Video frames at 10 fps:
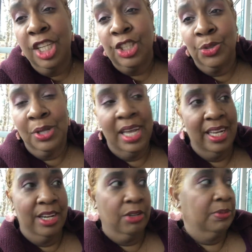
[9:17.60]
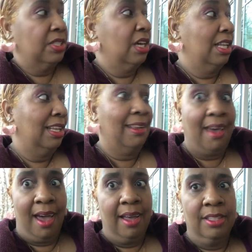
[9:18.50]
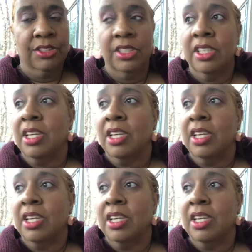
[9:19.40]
So that helps a lot.